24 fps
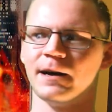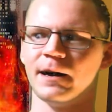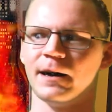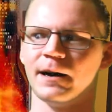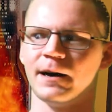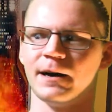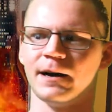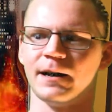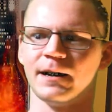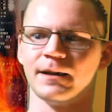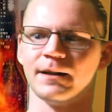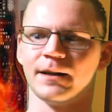
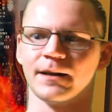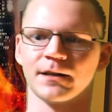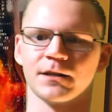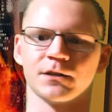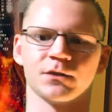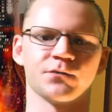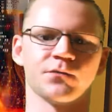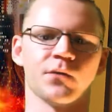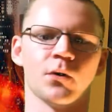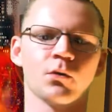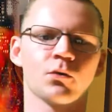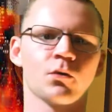like his
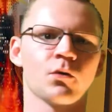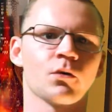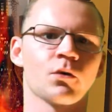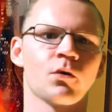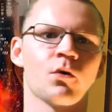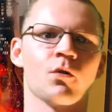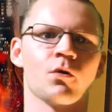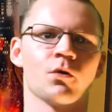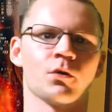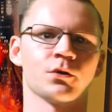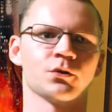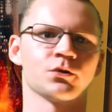vocal
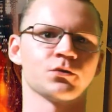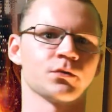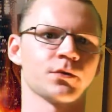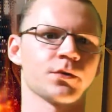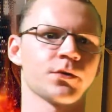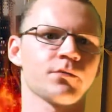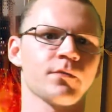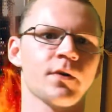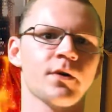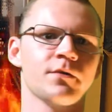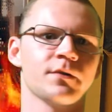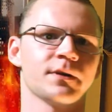cords or
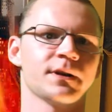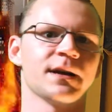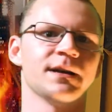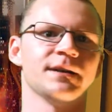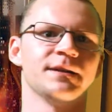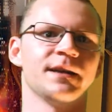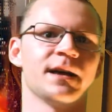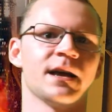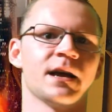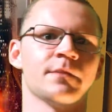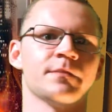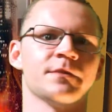throat get
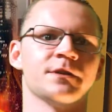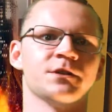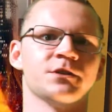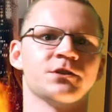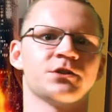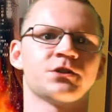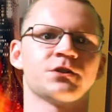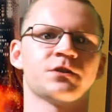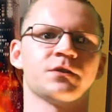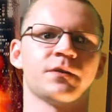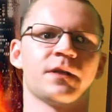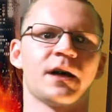
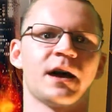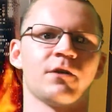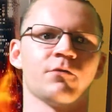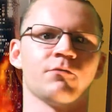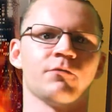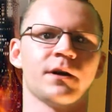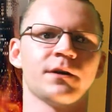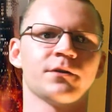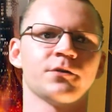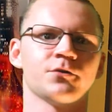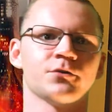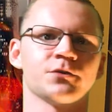damaged that
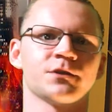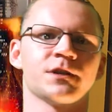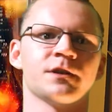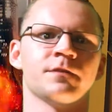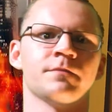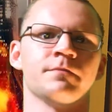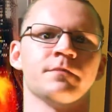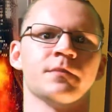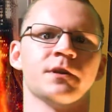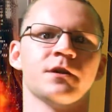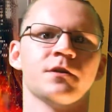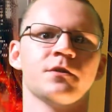renders
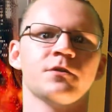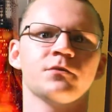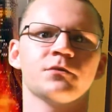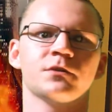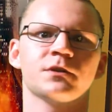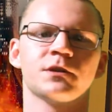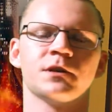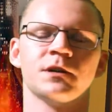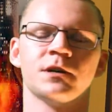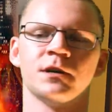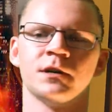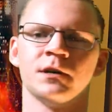him
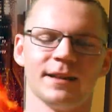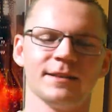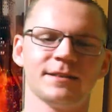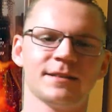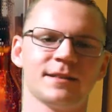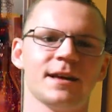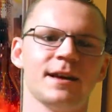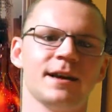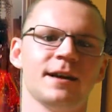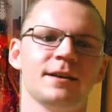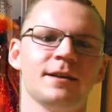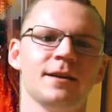mute. Unless
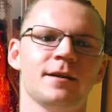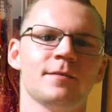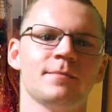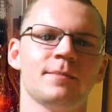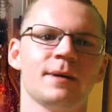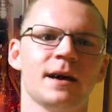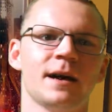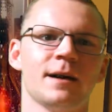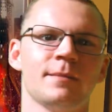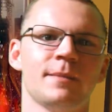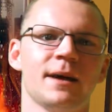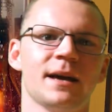they end up
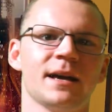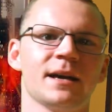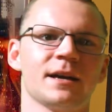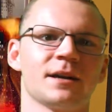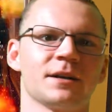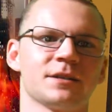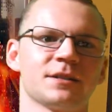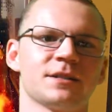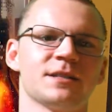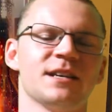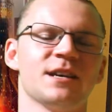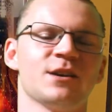making a
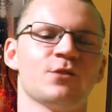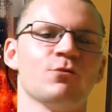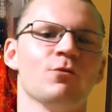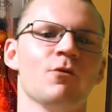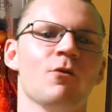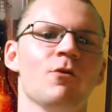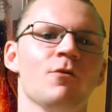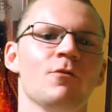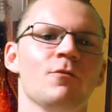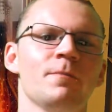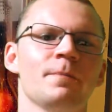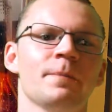
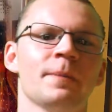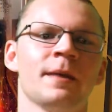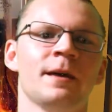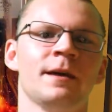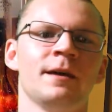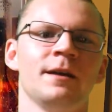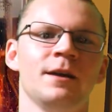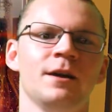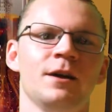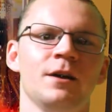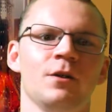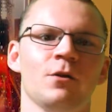sequel
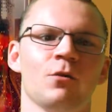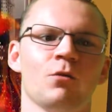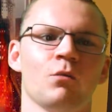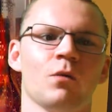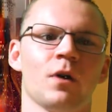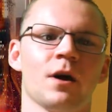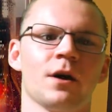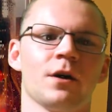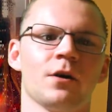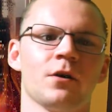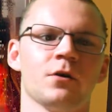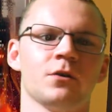
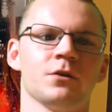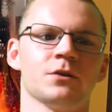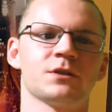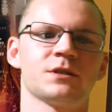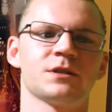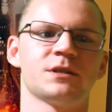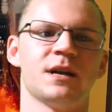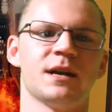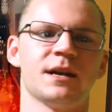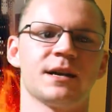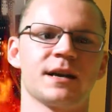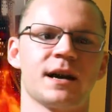where
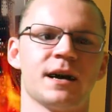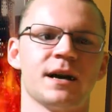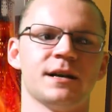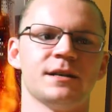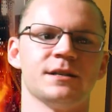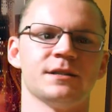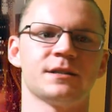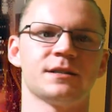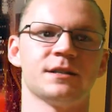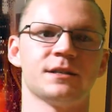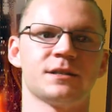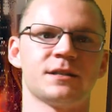Snake
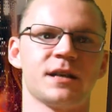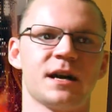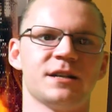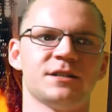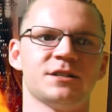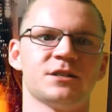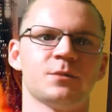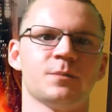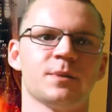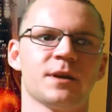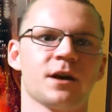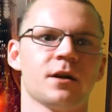Eyes decides
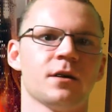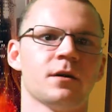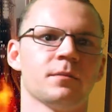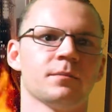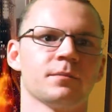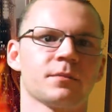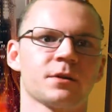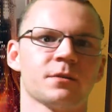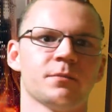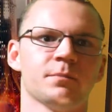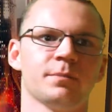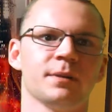to
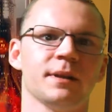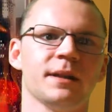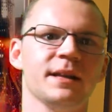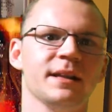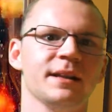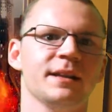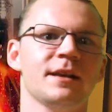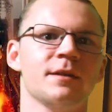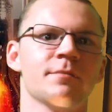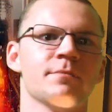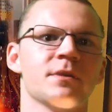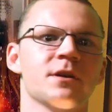become
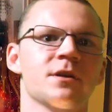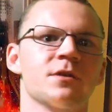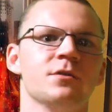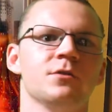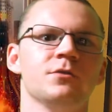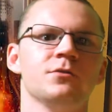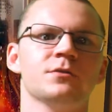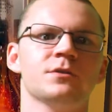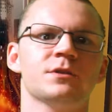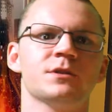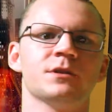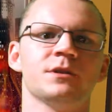completely
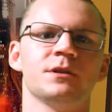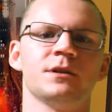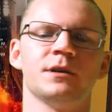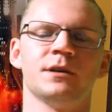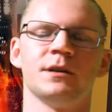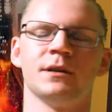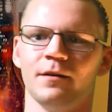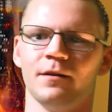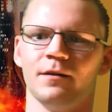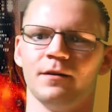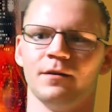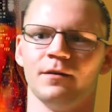mute.
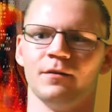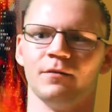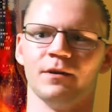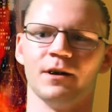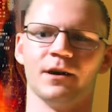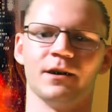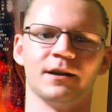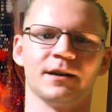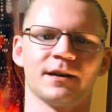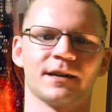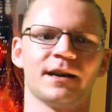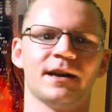
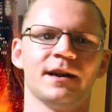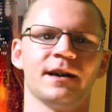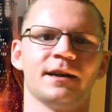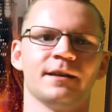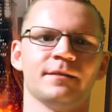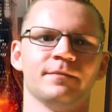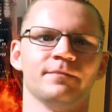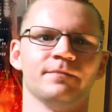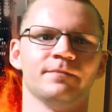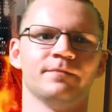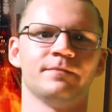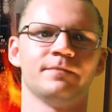Well,
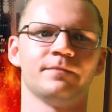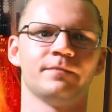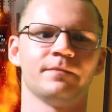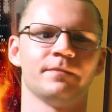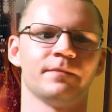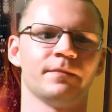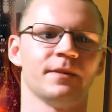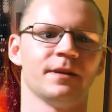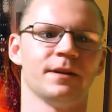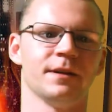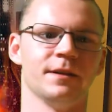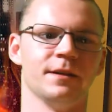again,
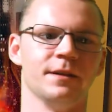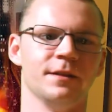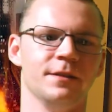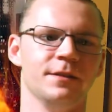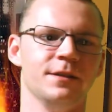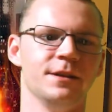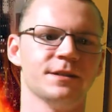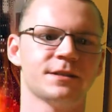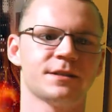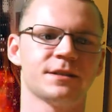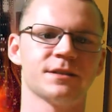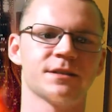
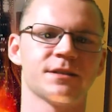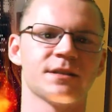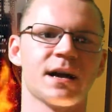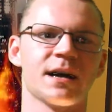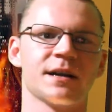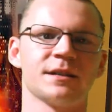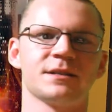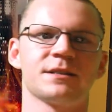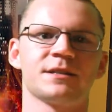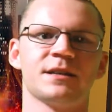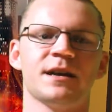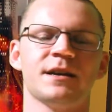this is
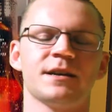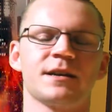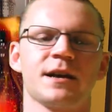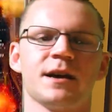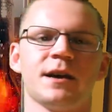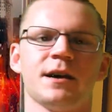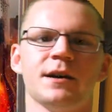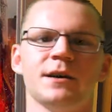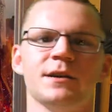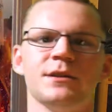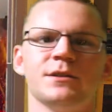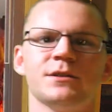not Snake
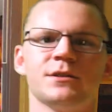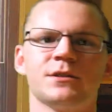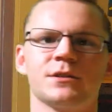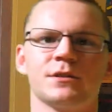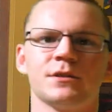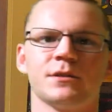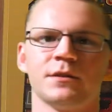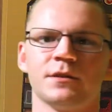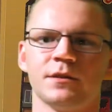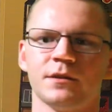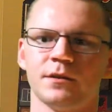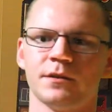Eyes.